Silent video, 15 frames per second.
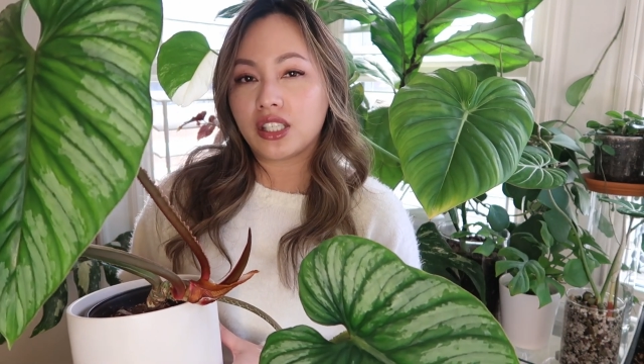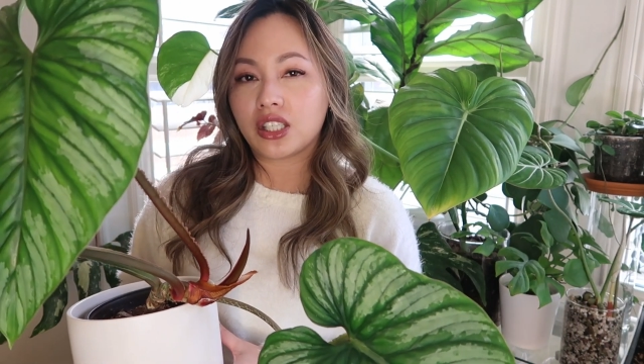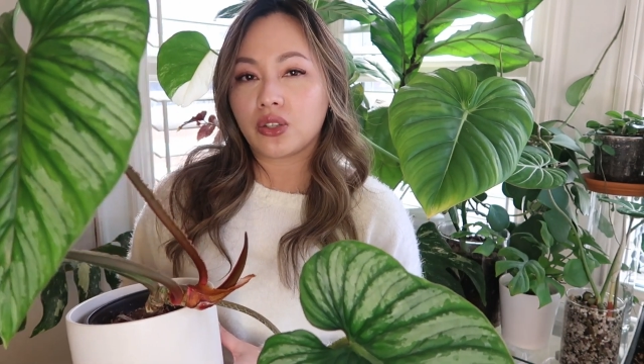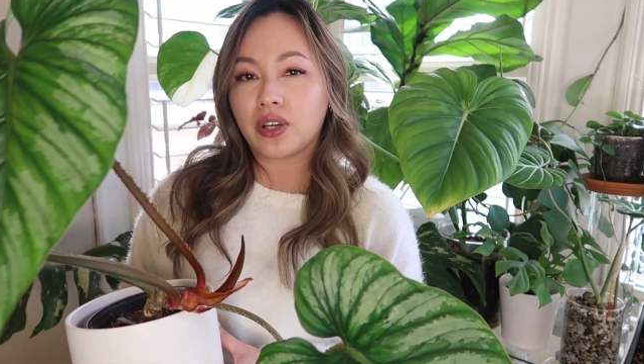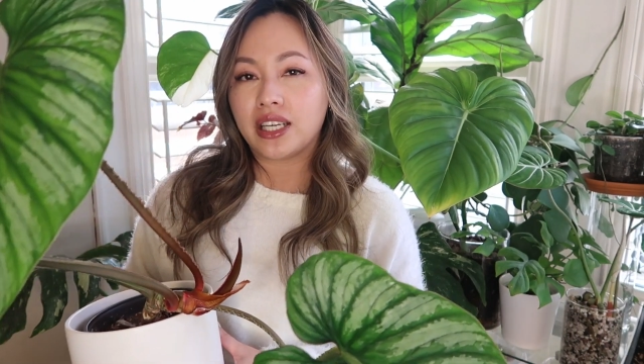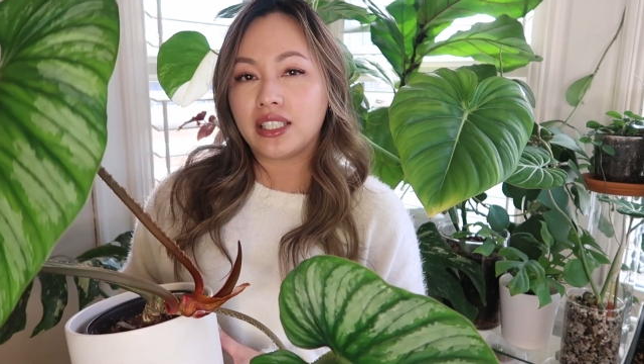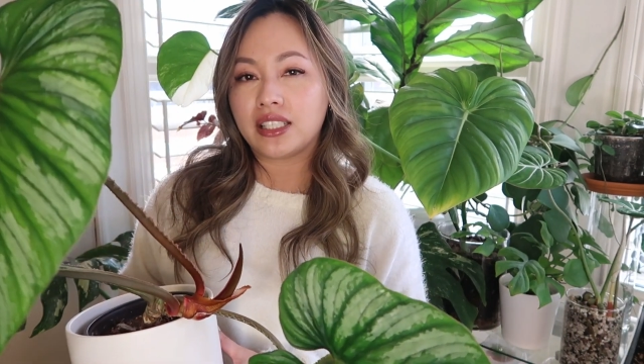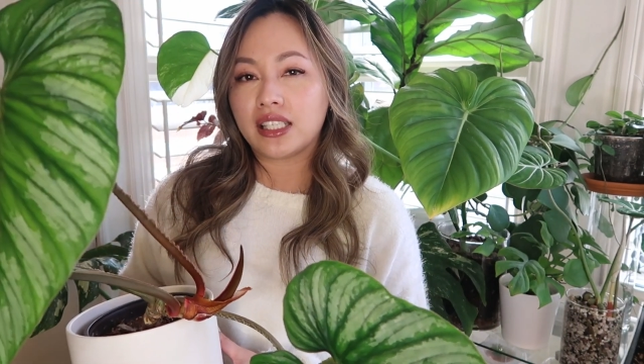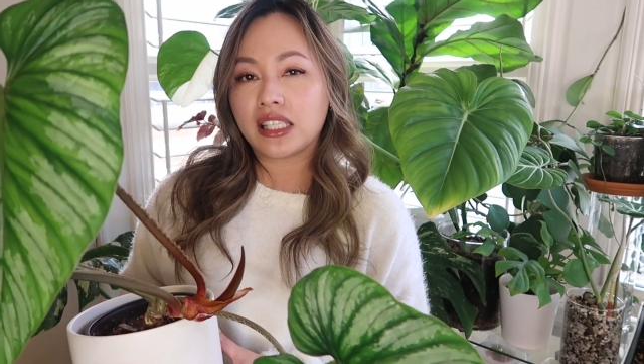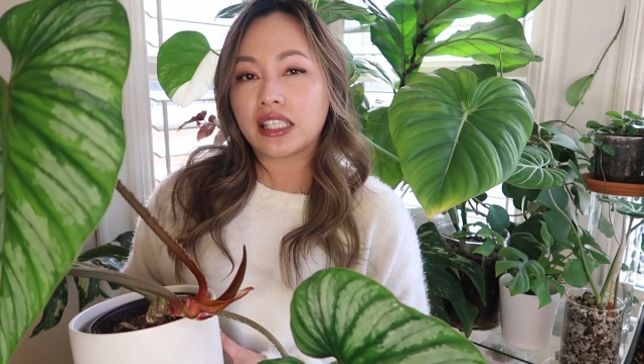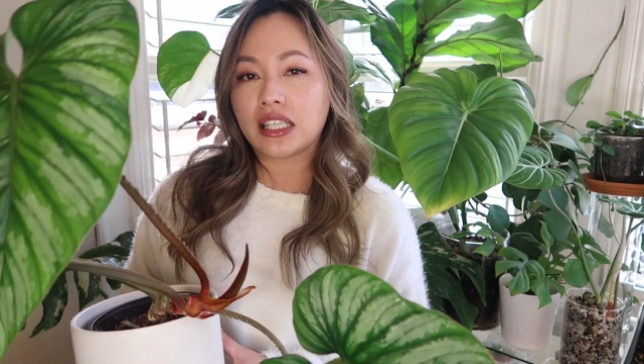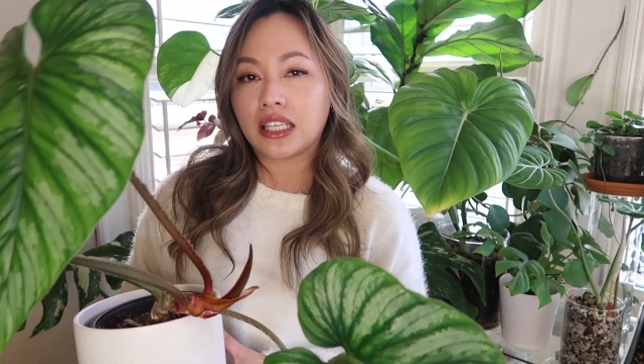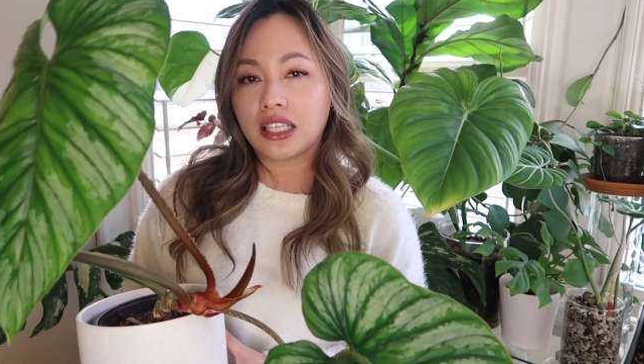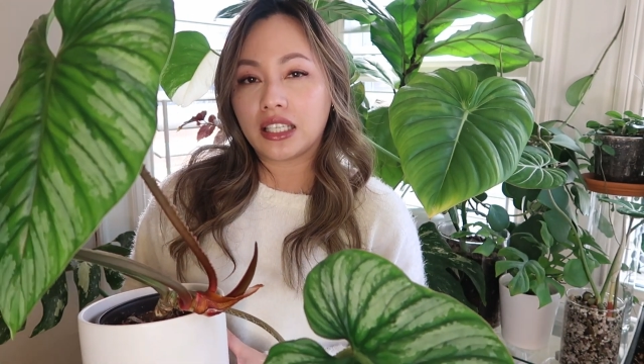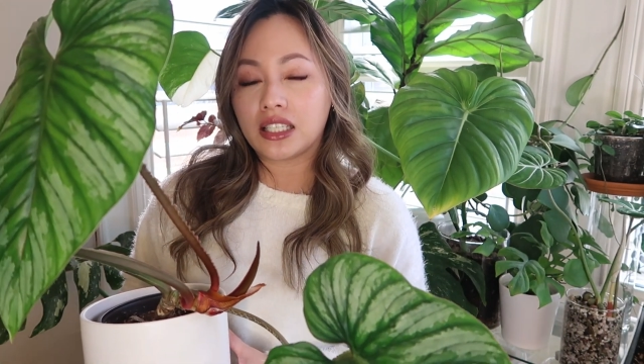so I did
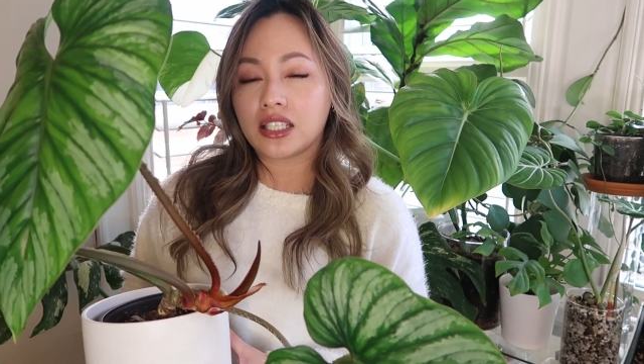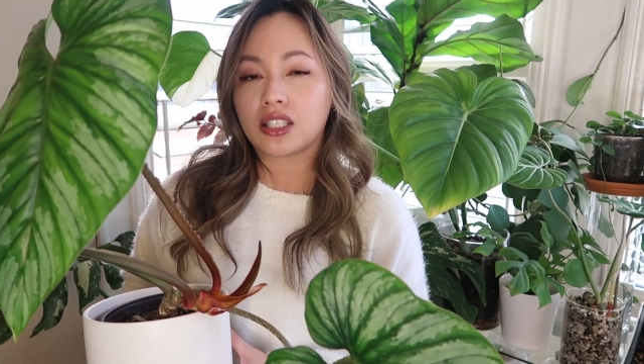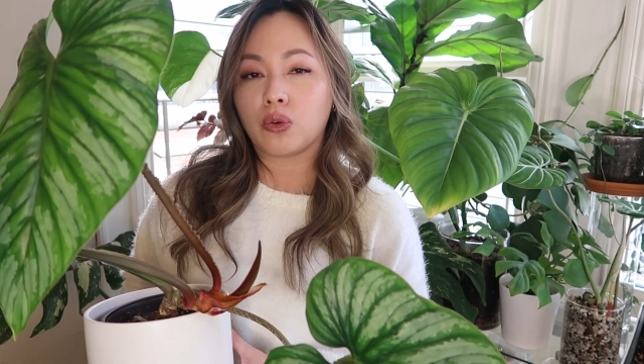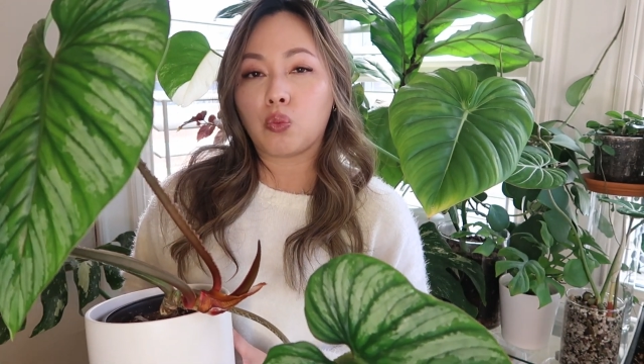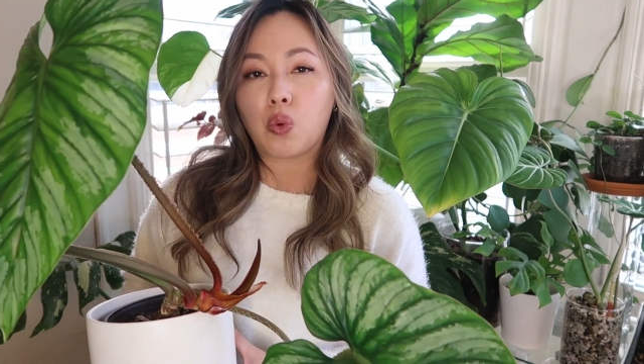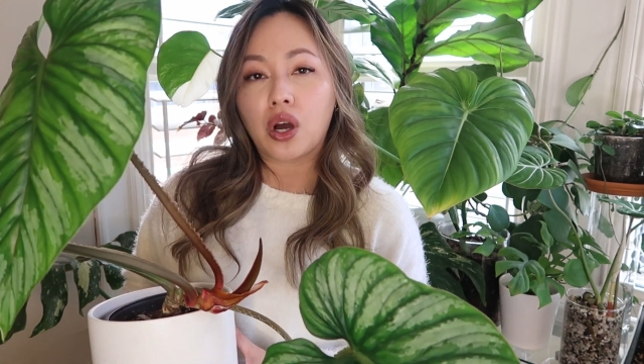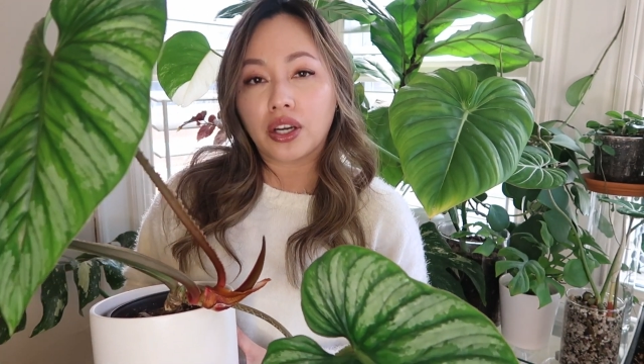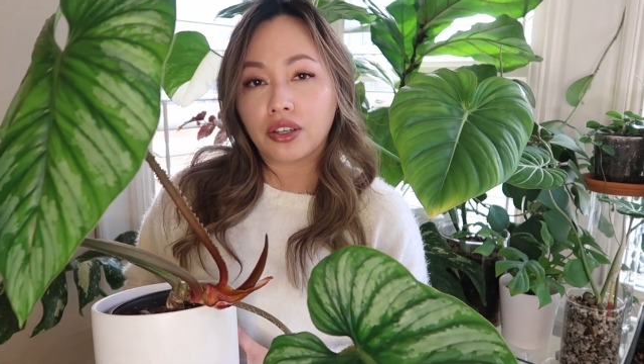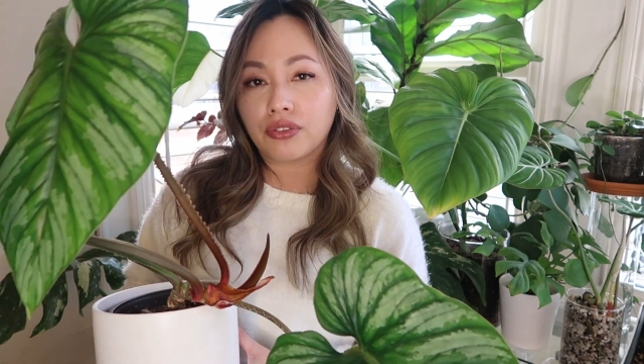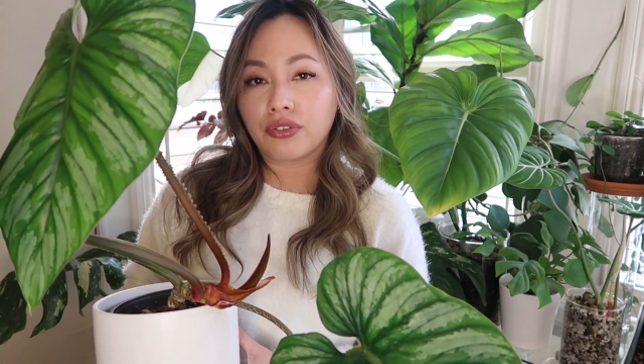stick it in some water